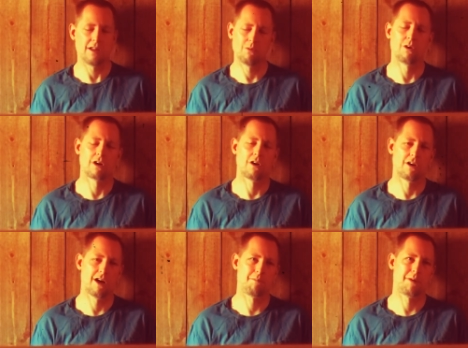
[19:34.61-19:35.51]
it will go
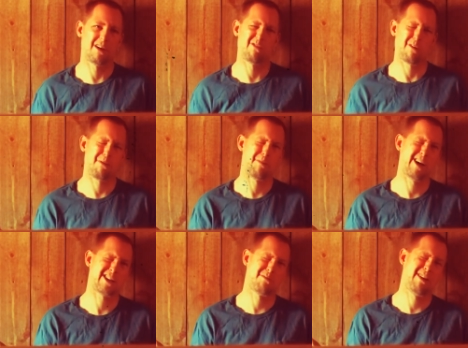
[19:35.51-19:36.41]
up, but it won't be
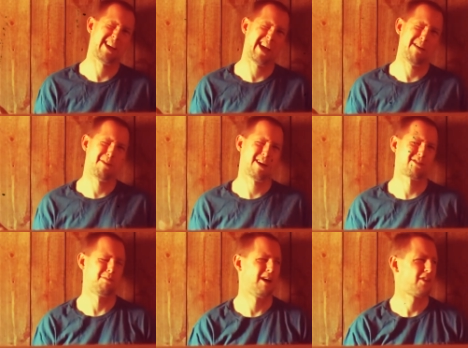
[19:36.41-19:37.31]
much. It'll be like $80
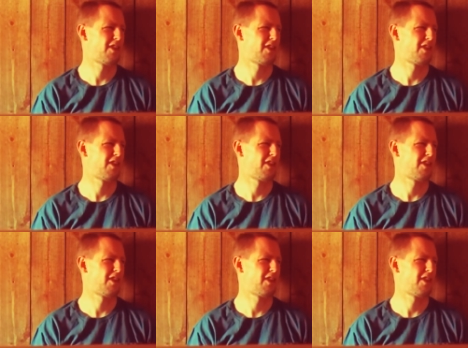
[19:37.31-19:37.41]
a month.